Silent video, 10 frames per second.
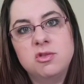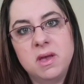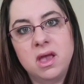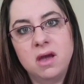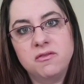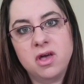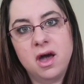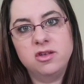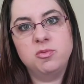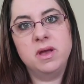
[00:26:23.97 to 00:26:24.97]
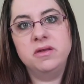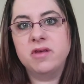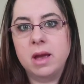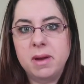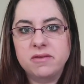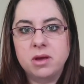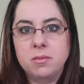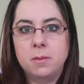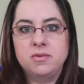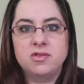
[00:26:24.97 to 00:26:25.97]
Speaking of the husband, I picked
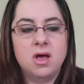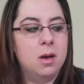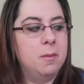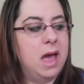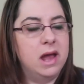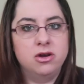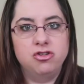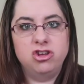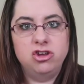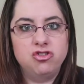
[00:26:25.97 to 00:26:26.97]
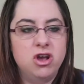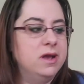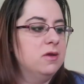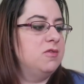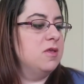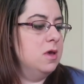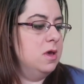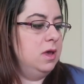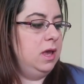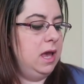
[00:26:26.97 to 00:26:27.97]
him up some energy drinks.
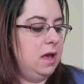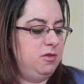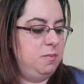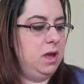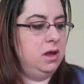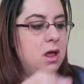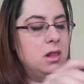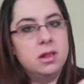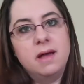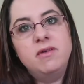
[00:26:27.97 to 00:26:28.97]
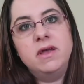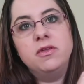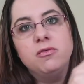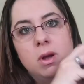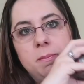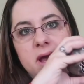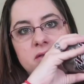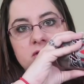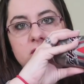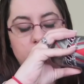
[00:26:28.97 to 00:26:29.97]
He has been loving the
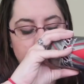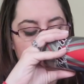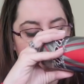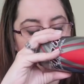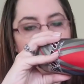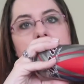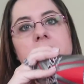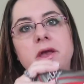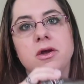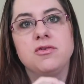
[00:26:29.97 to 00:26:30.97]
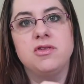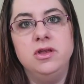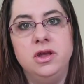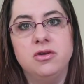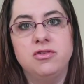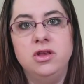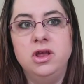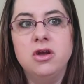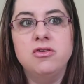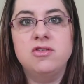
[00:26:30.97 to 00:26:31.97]
Rippets for years and years and
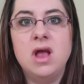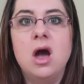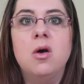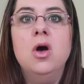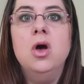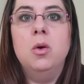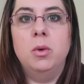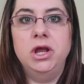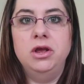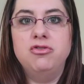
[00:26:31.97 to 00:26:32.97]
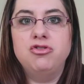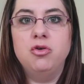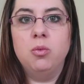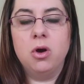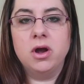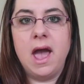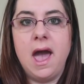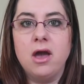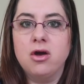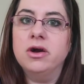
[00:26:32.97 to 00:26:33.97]
years now. When he used to work
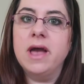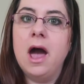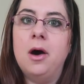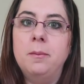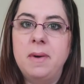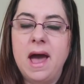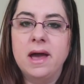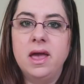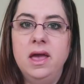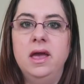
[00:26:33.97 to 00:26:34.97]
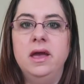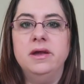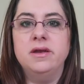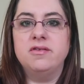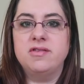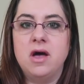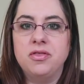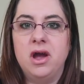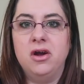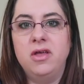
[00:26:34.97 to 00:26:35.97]
at Cookout back in
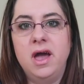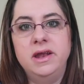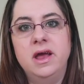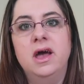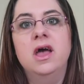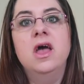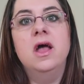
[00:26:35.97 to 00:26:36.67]
South Carolina,